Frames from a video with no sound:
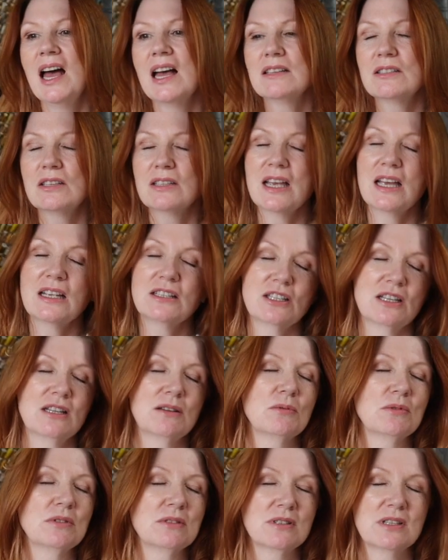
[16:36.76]
So actually
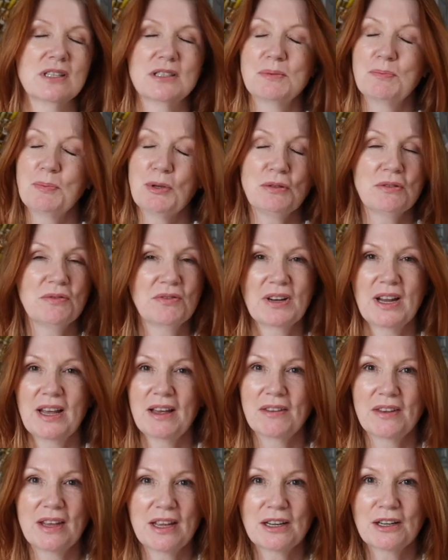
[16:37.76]
it's beautiful
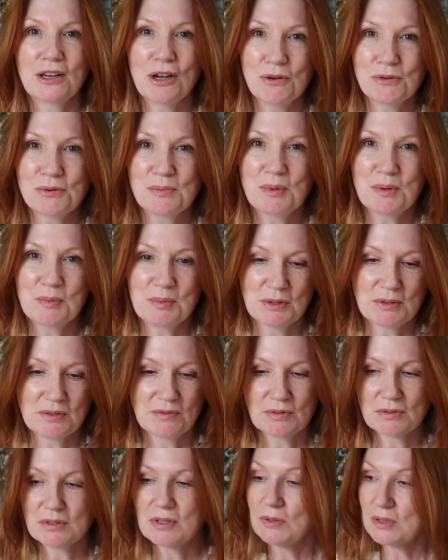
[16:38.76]
out there, cold but
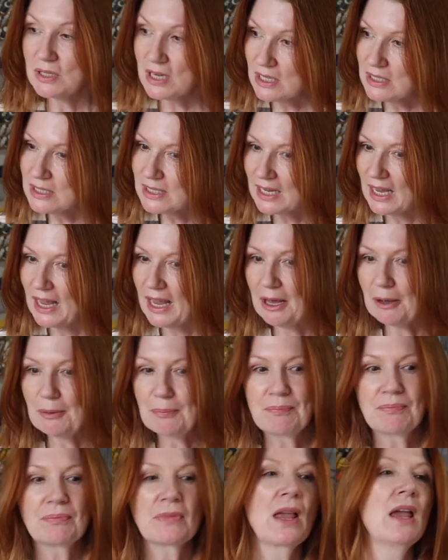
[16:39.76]
beautiful. So it was nice to get
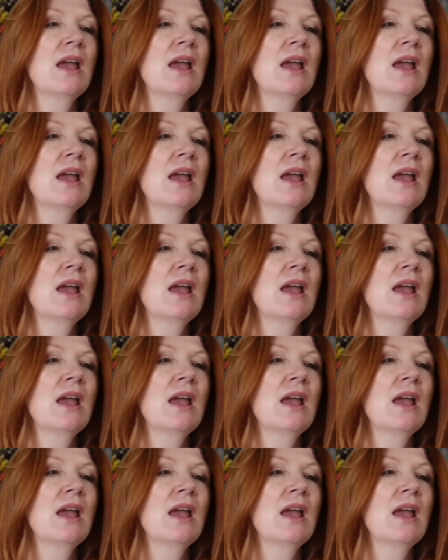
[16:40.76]
out.